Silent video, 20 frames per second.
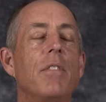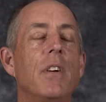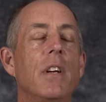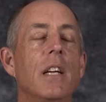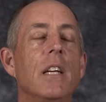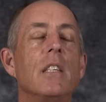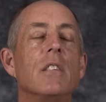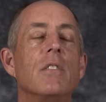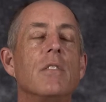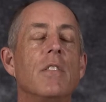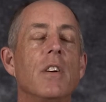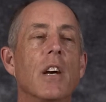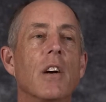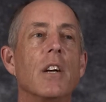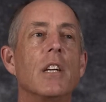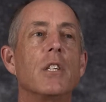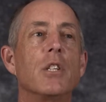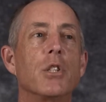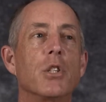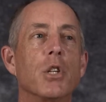He's
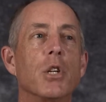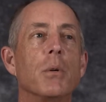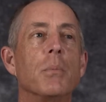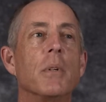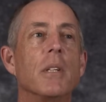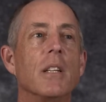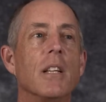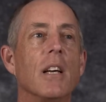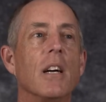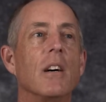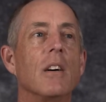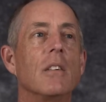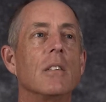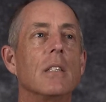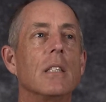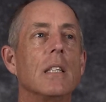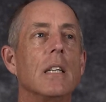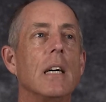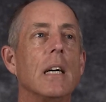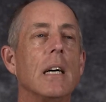very determined now.
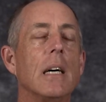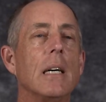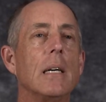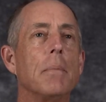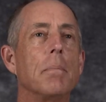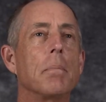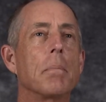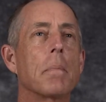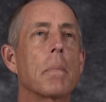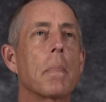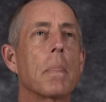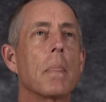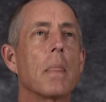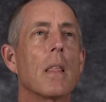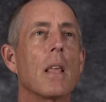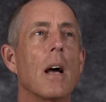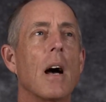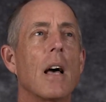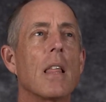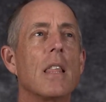
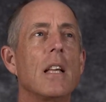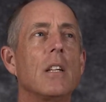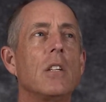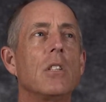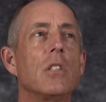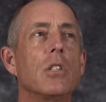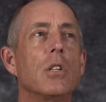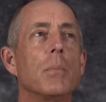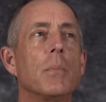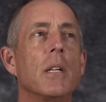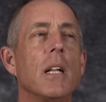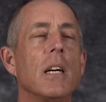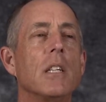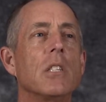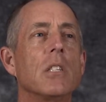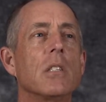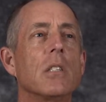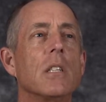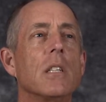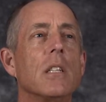I think determined
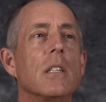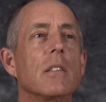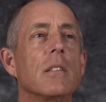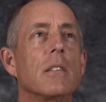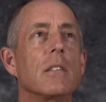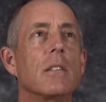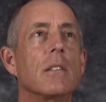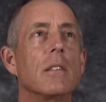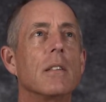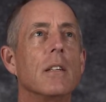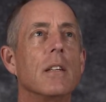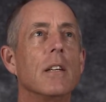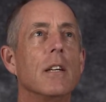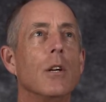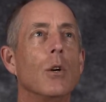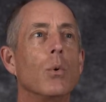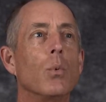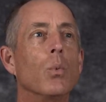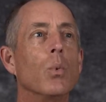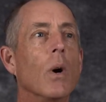not just in his
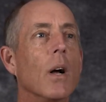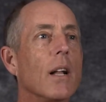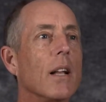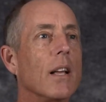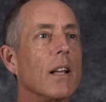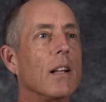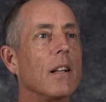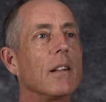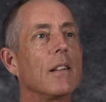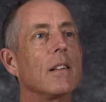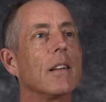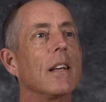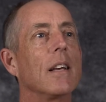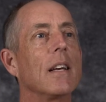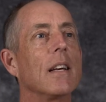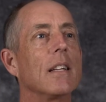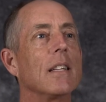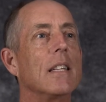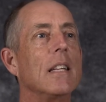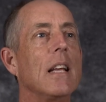running,
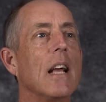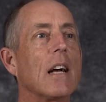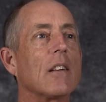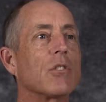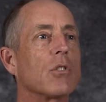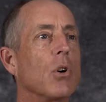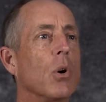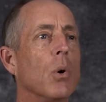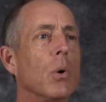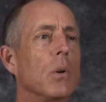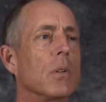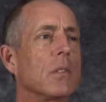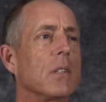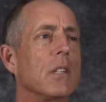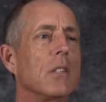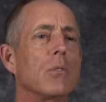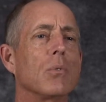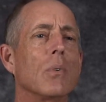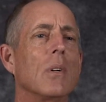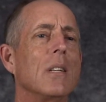and he has goals,
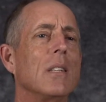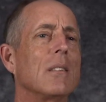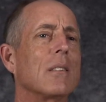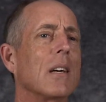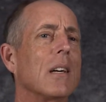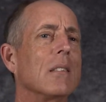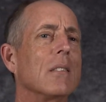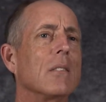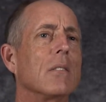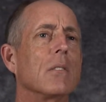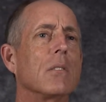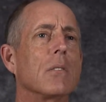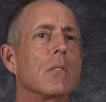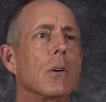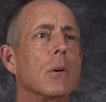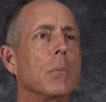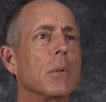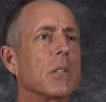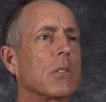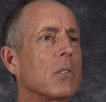and his running's gotten
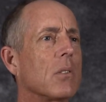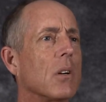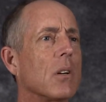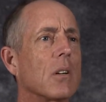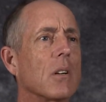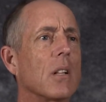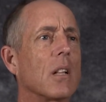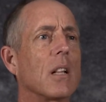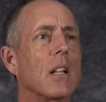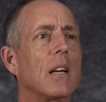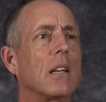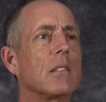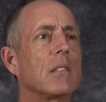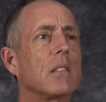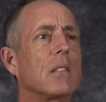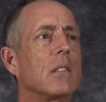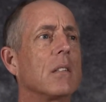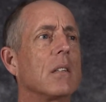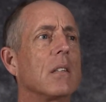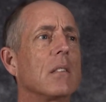so much stronger in the
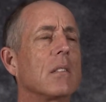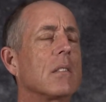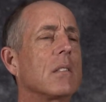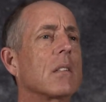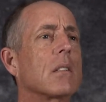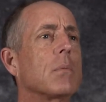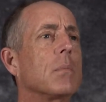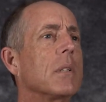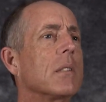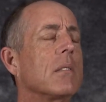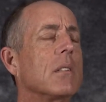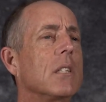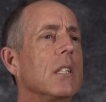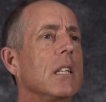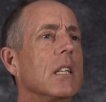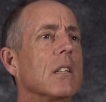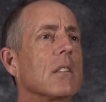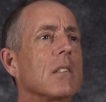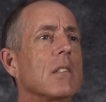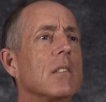last 6 months, a
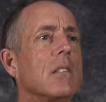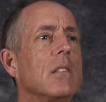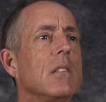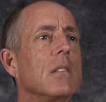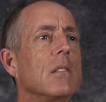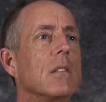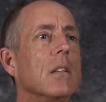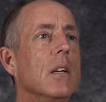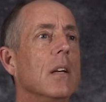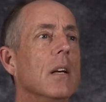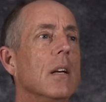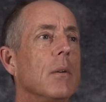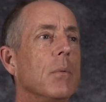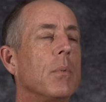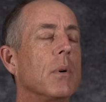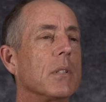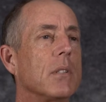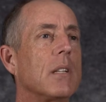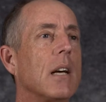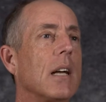year since he
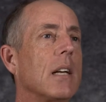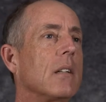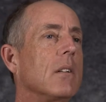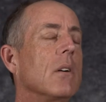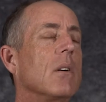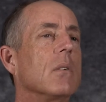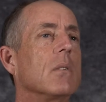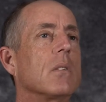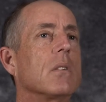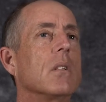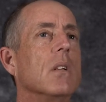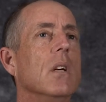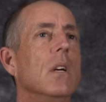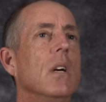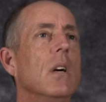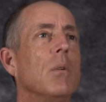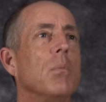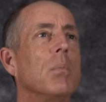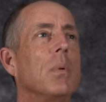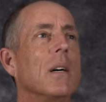was diagnosed,
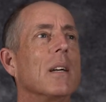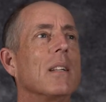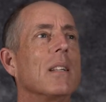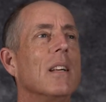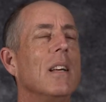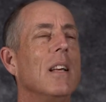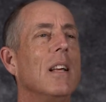but